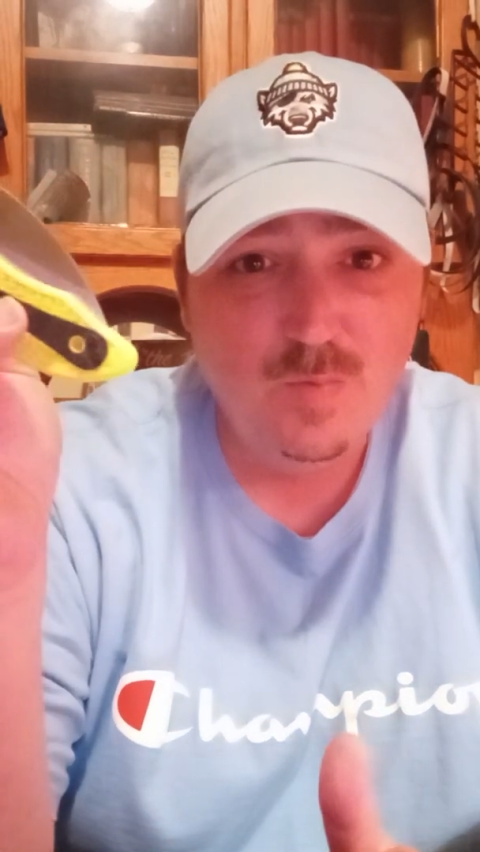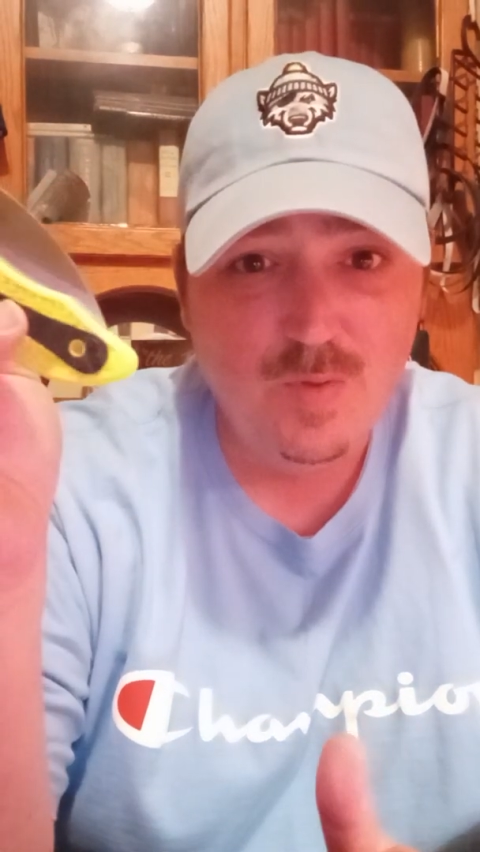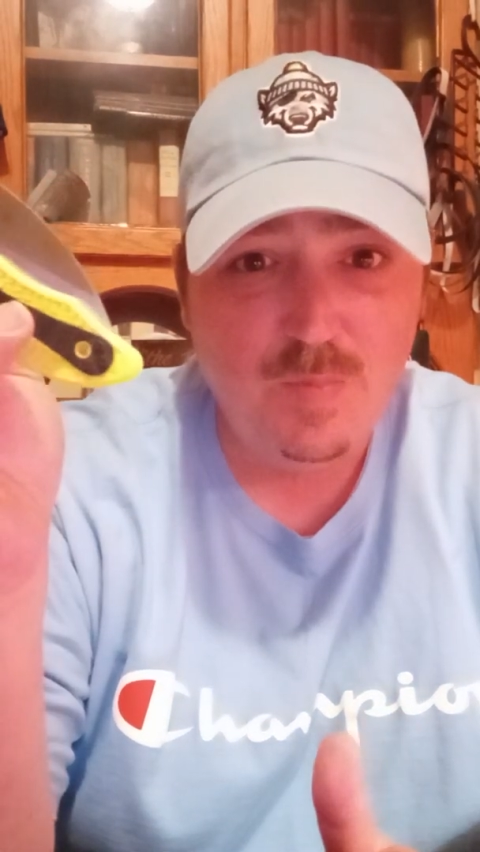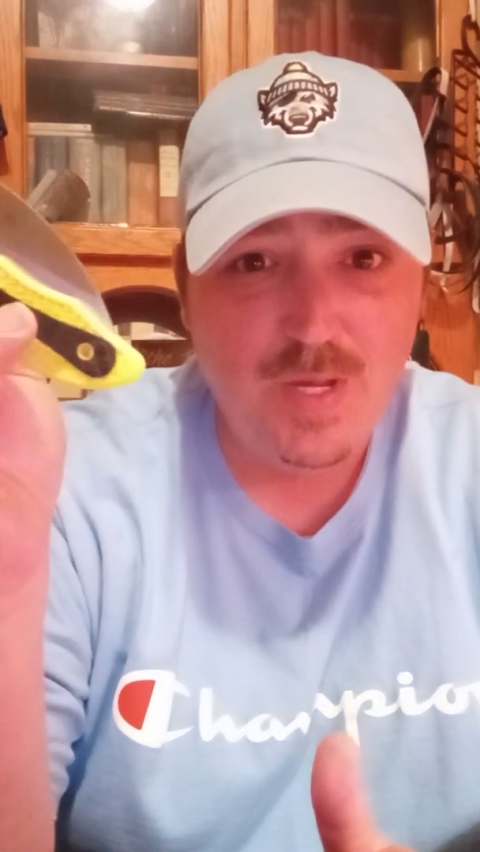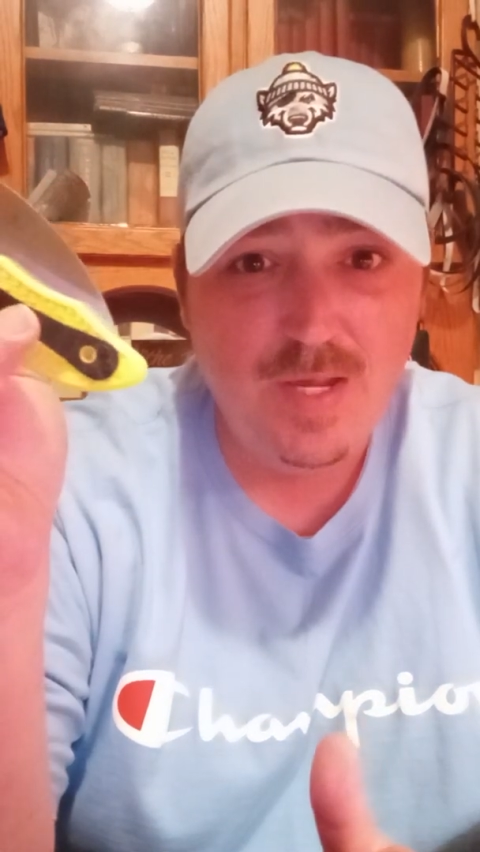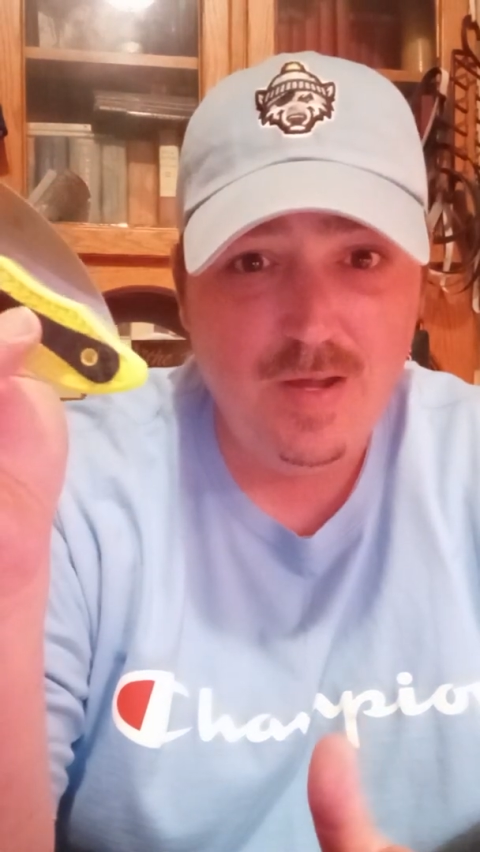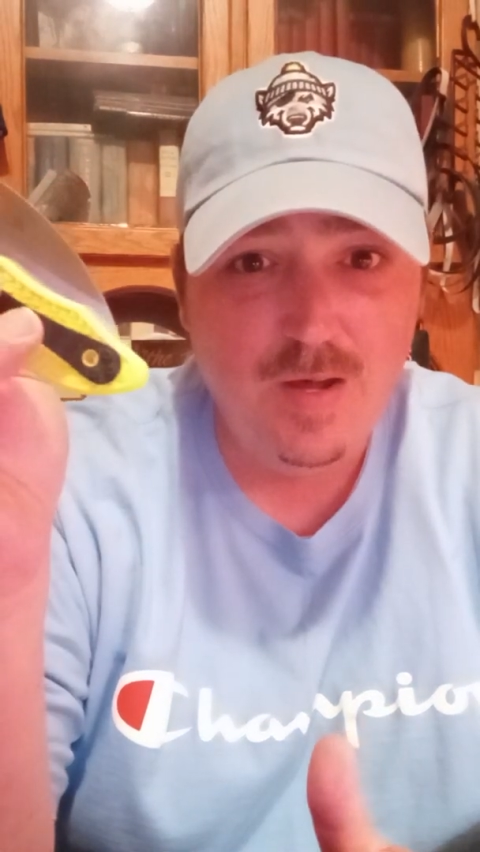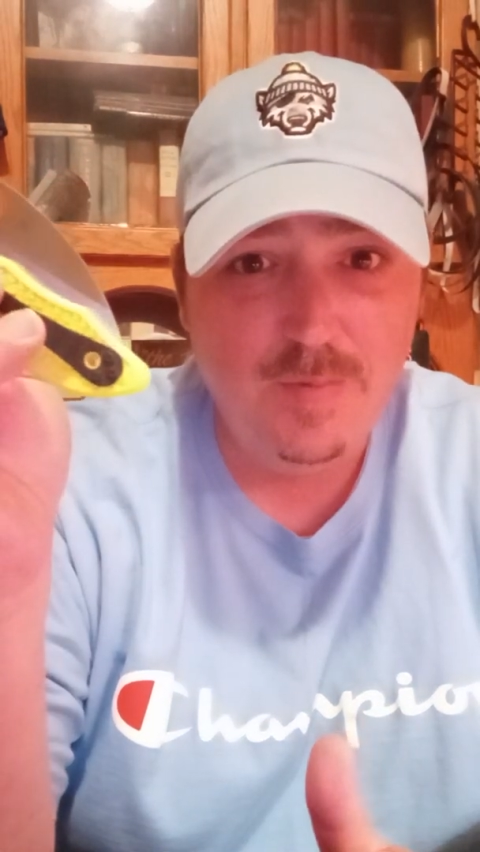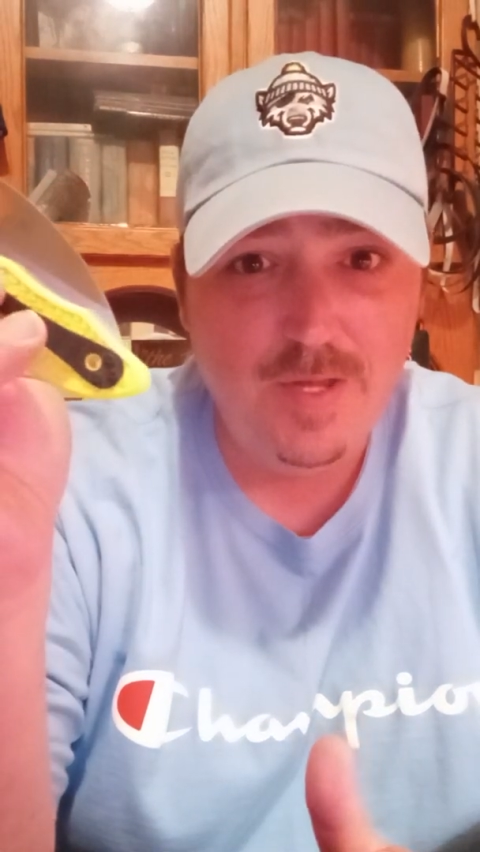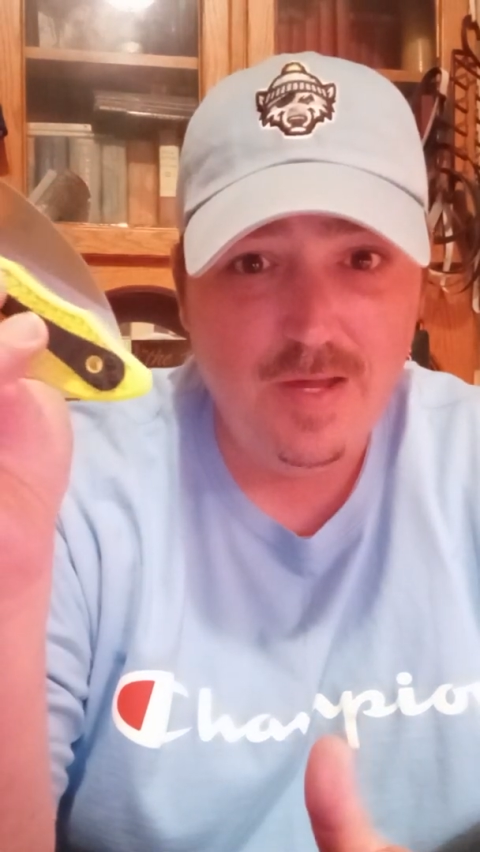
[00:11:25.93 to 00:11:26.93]
with
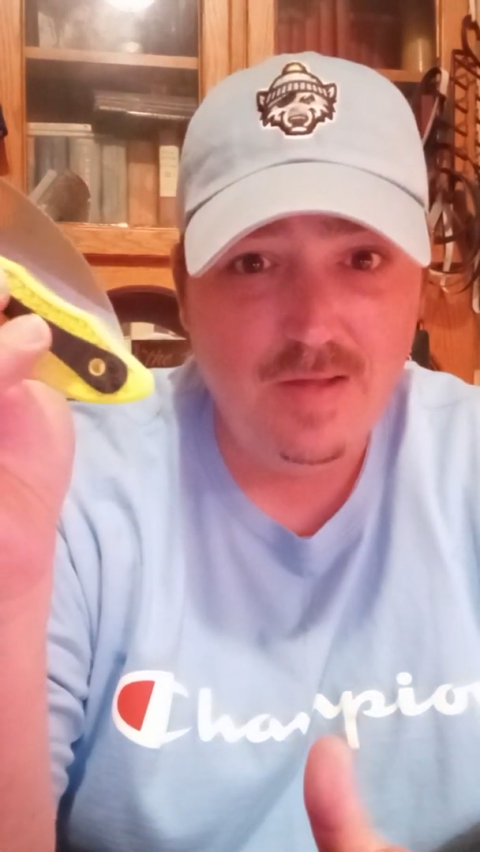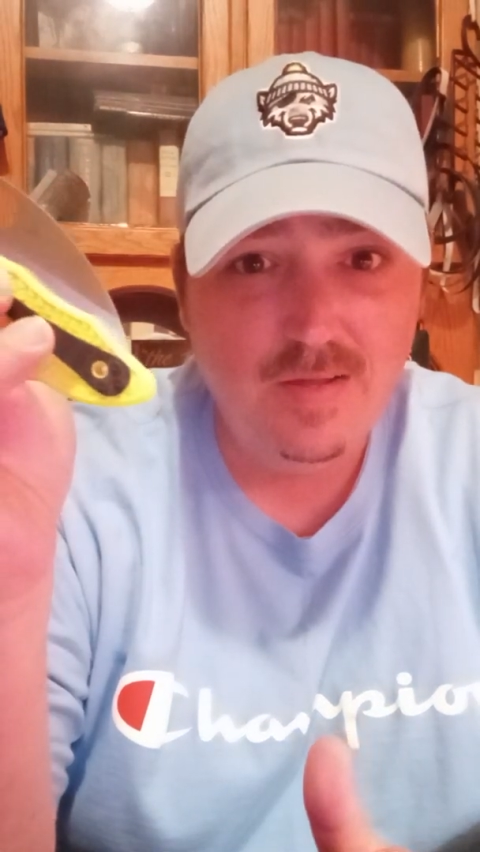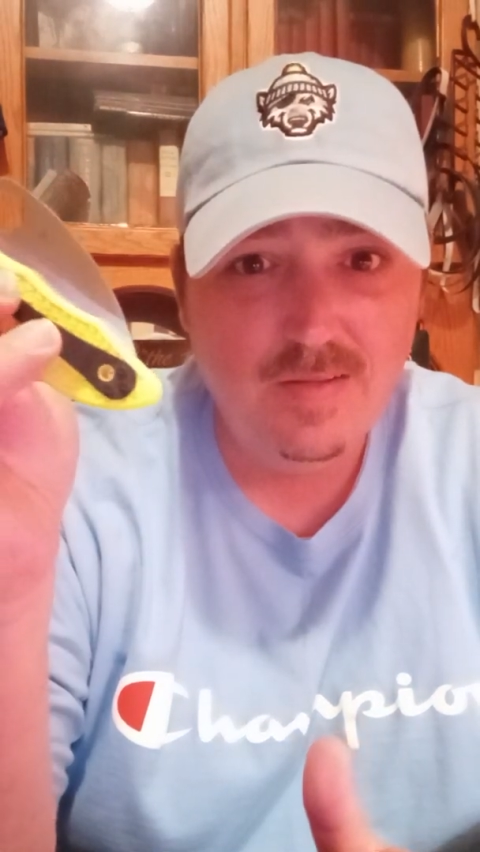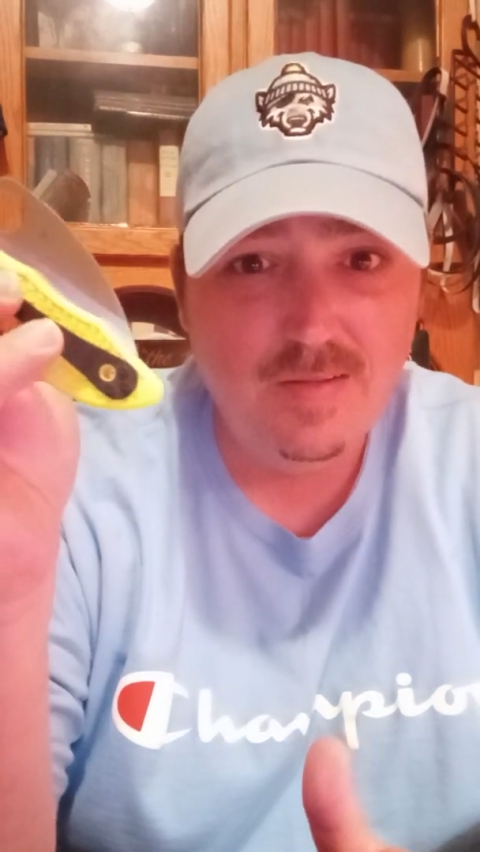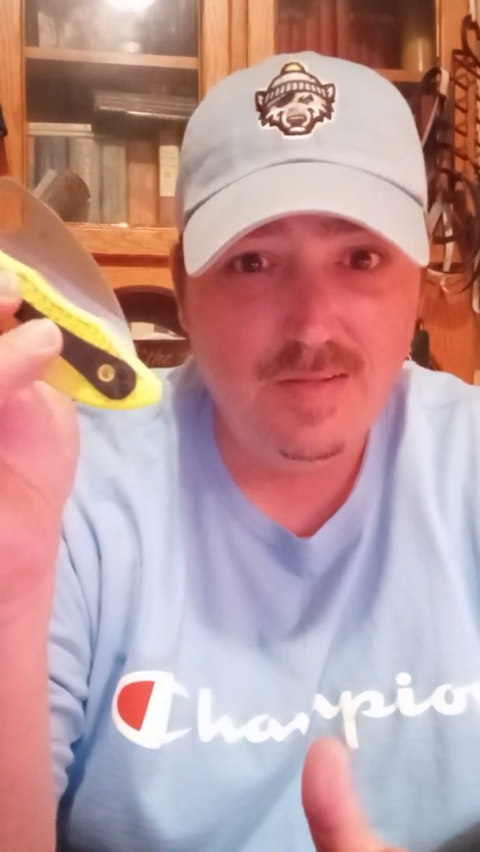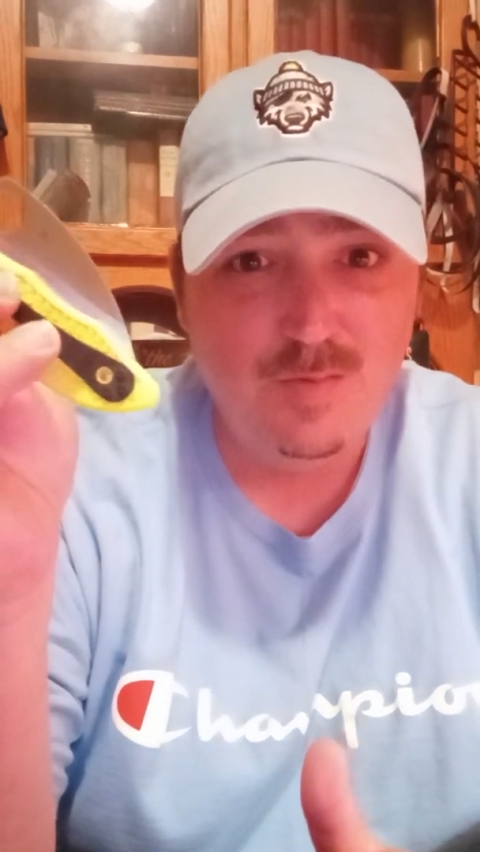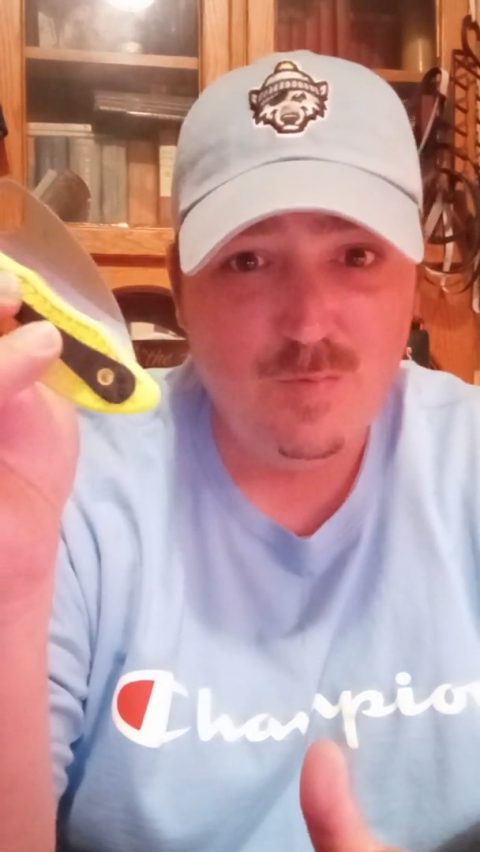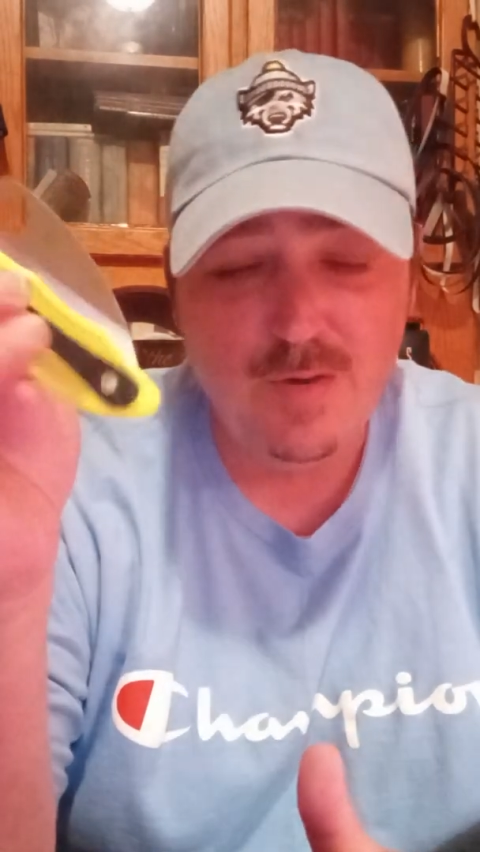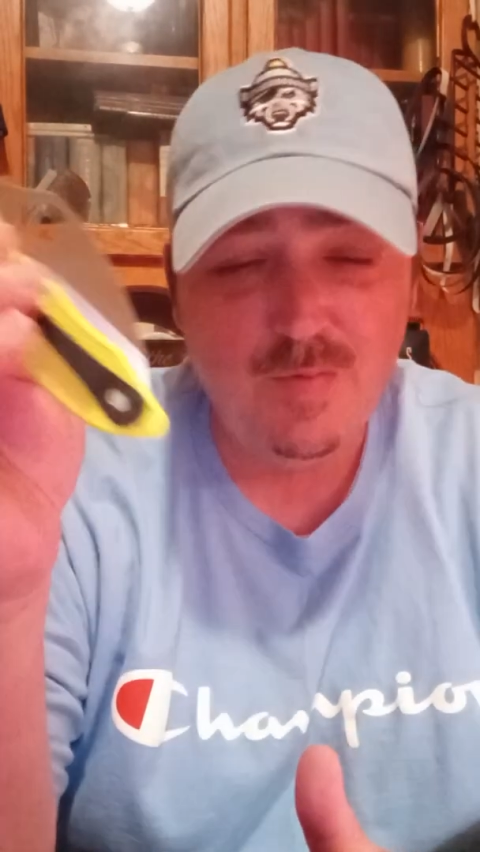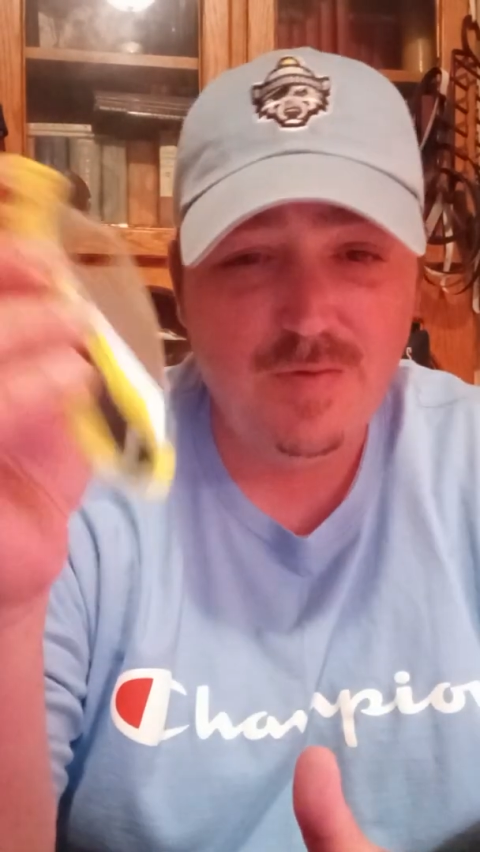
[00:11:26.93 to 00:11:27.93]
PW at
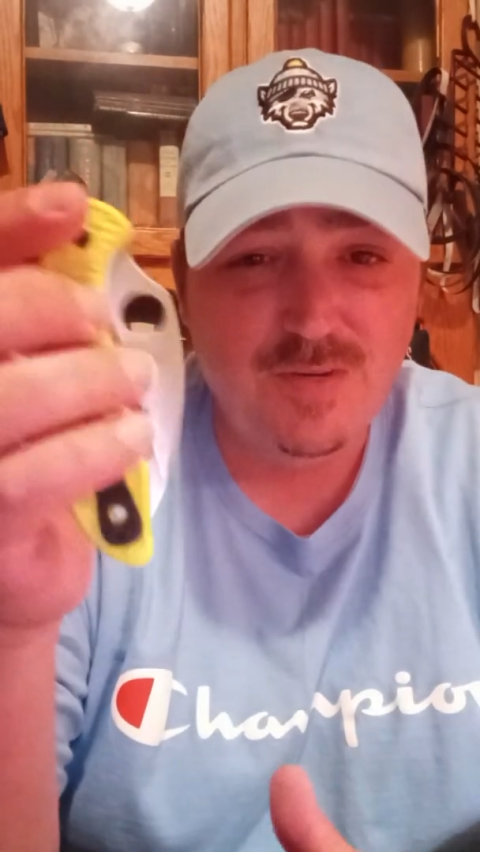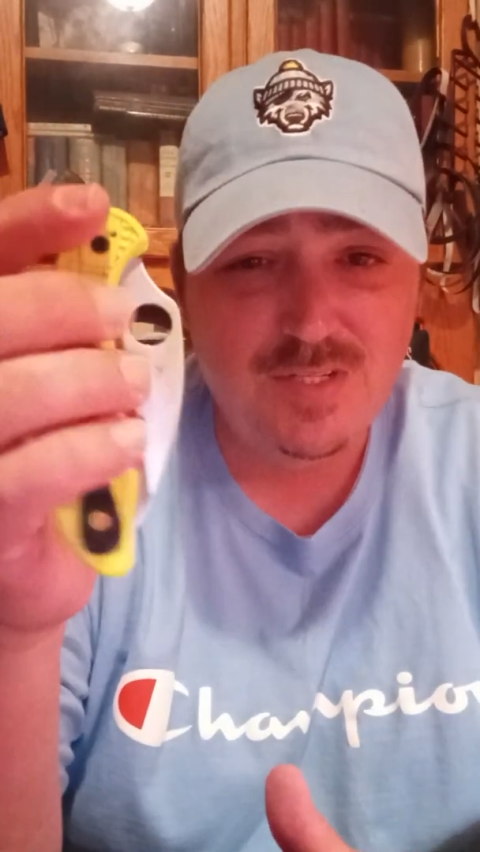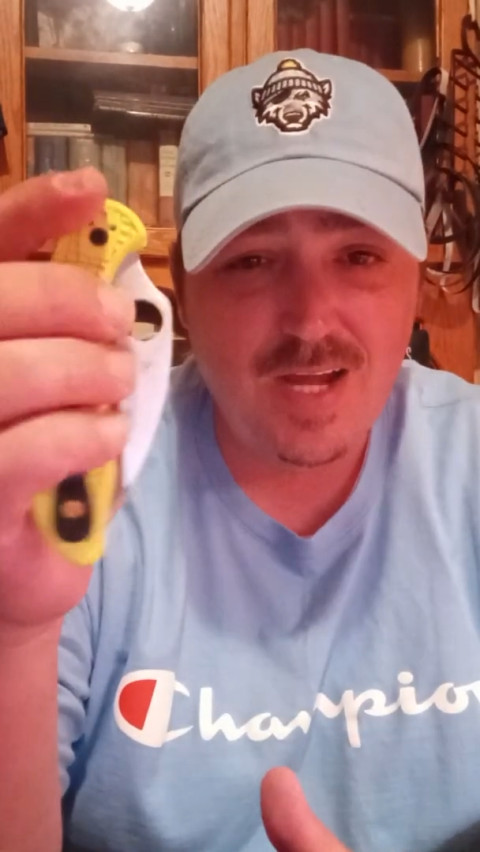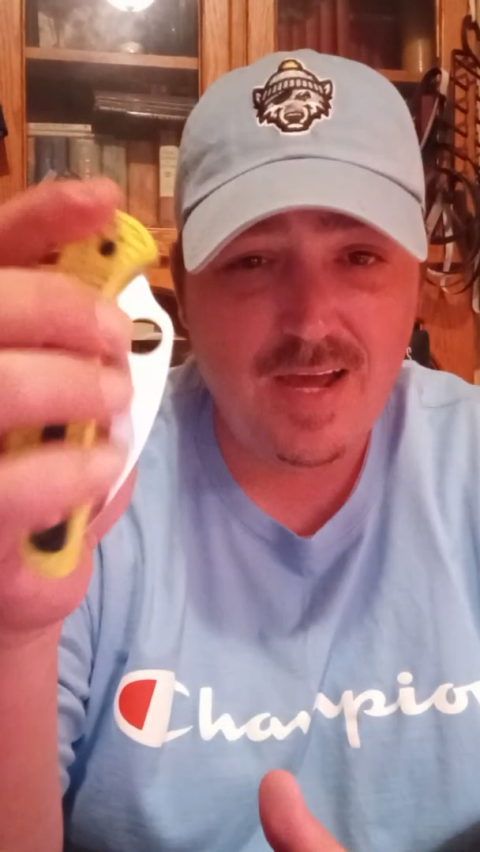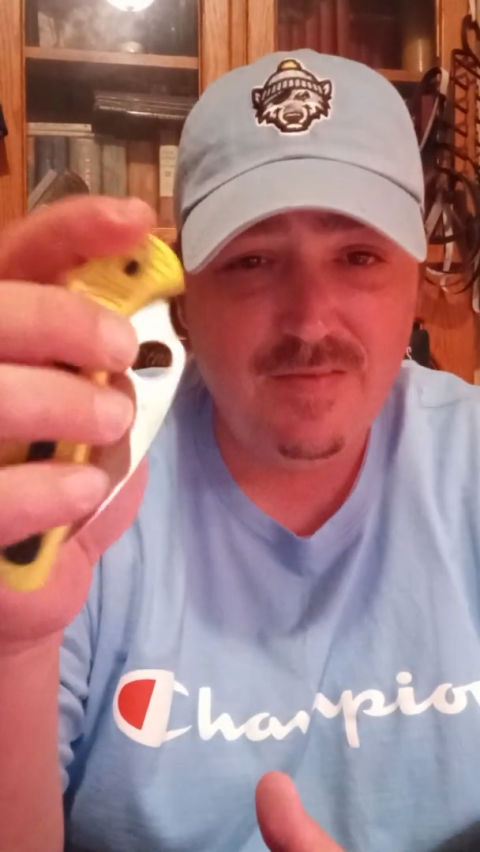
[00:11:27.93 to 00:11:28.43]
Three Rivers Knife